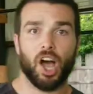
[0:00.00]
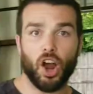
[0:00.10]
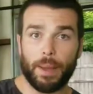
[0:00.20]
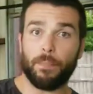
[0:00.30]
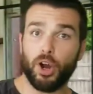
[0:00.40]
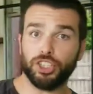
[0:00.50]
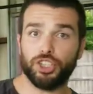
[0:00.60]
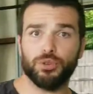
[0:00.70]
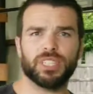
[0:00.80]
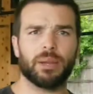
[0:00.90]
All right, part
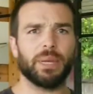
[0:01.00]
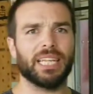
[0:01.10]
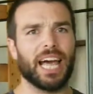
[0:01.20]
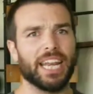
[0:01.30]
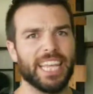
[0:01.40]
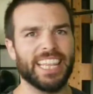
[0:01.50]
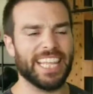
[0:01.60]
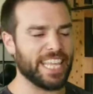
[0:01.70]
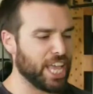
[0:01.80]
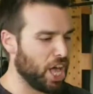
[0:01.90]
two is gonna be a lot in
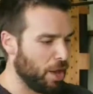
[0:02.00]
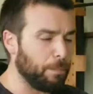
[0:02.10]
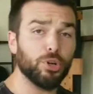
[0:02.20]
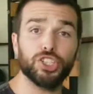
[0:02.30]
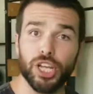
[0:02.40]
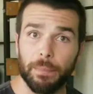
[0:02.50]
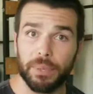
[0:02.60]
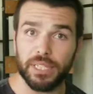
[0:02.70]
the uh, push-up